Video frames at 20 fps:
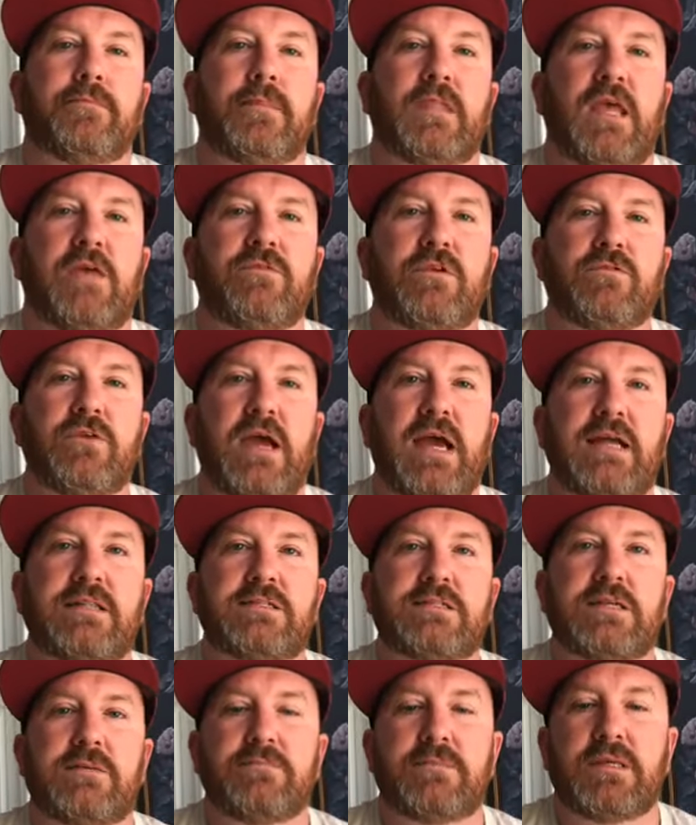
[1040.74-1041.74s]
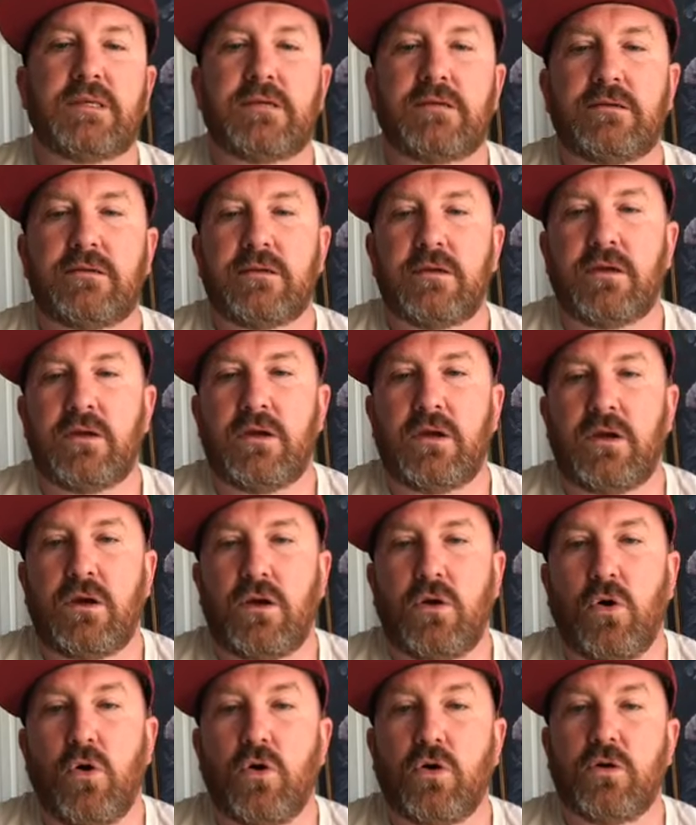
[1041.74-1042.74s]
Have you ever had something
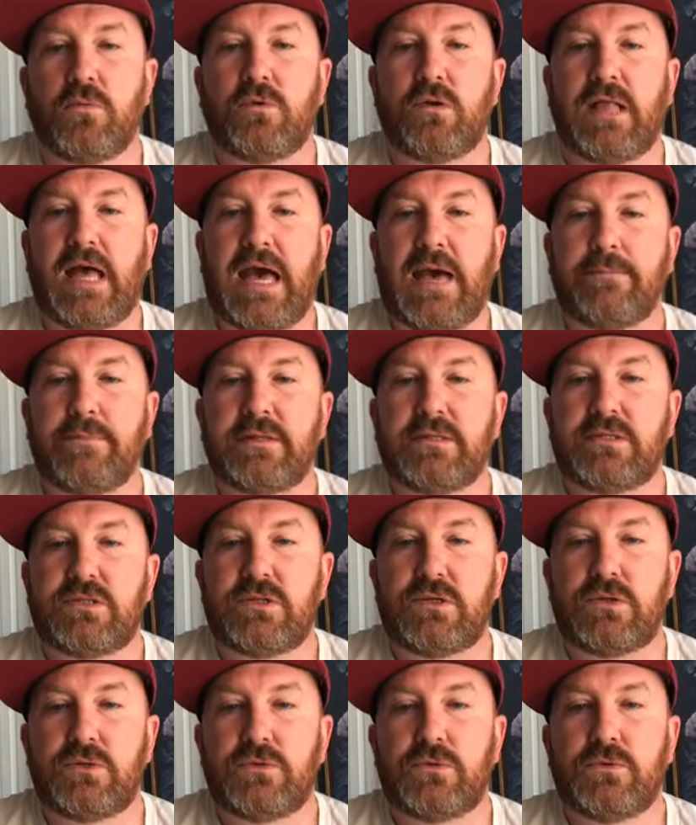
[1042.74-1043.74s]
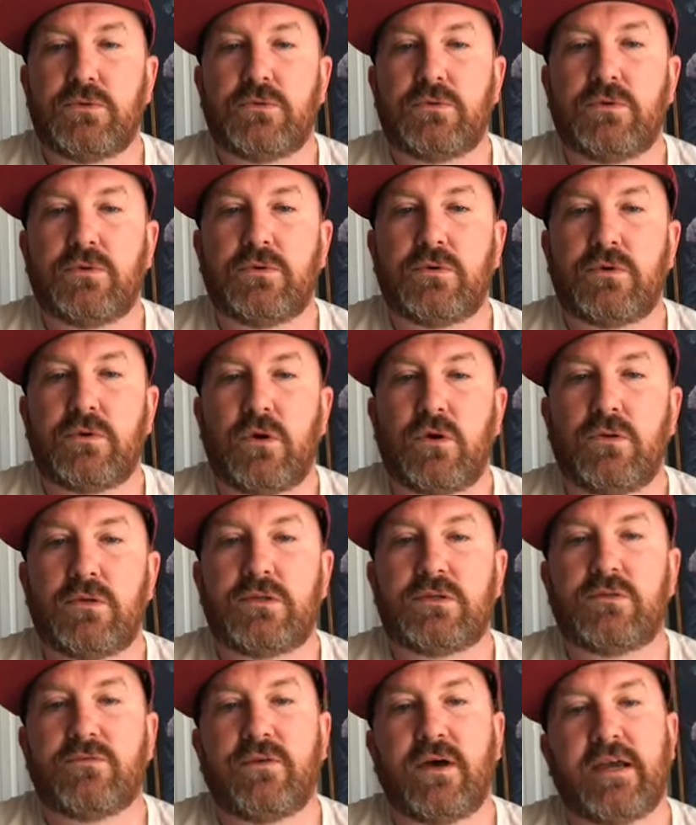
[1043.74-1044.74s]
horrible happen to you only
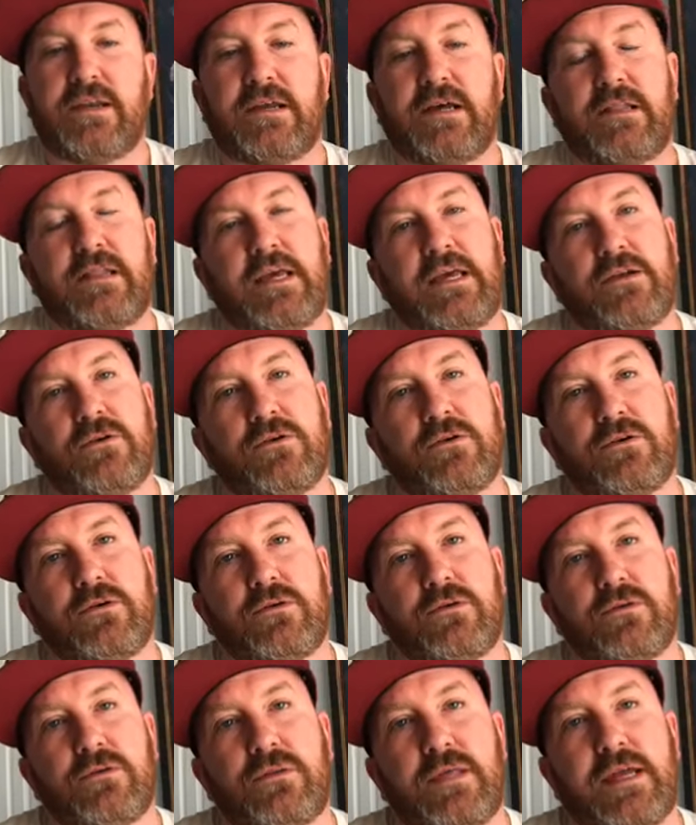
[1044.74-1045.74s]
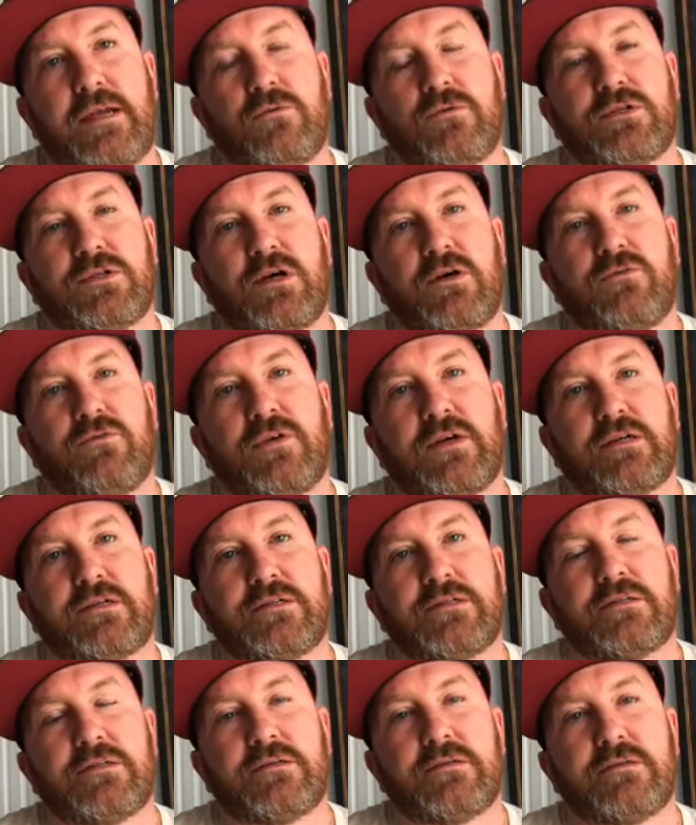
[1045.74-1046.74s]
to find out later that it was all
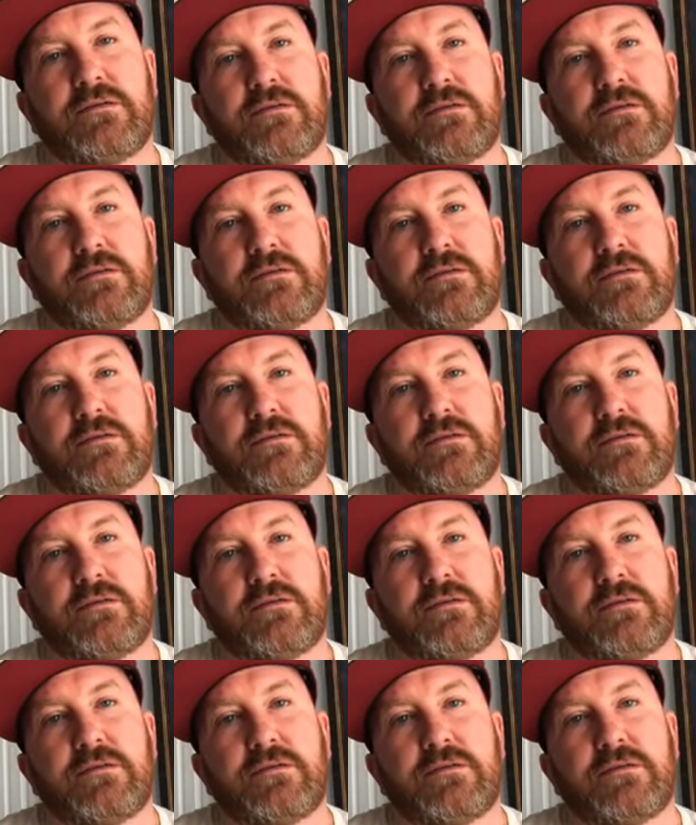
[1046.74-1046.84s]
fixed?